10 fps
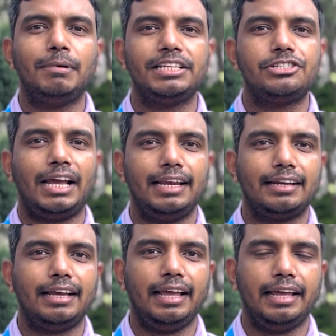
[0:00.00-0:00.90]

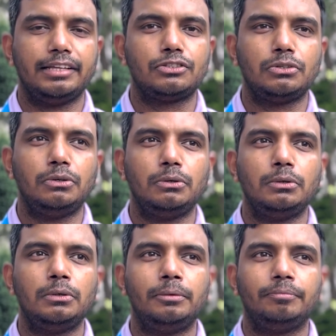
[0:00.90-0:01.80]
childcare,
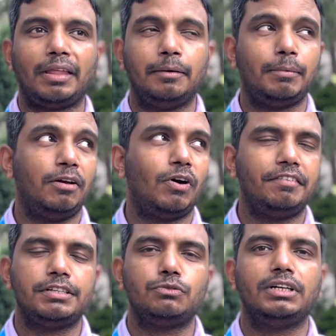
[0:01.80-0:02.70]
and my wife
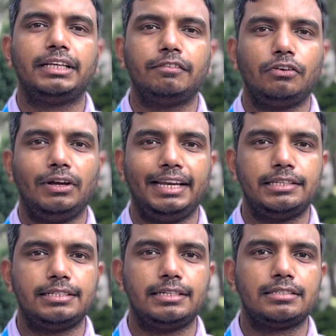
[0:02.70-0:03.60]
is working for
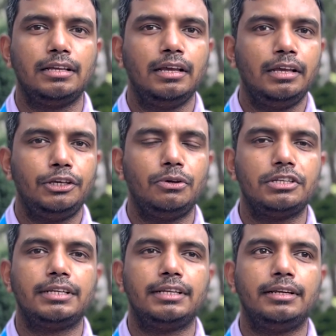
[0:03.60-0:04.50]
NHS,
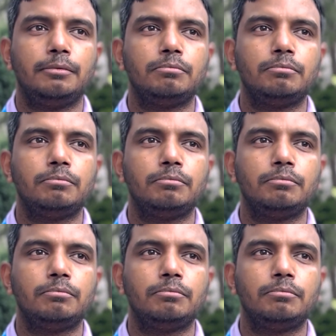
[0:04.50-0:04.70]
UH&M,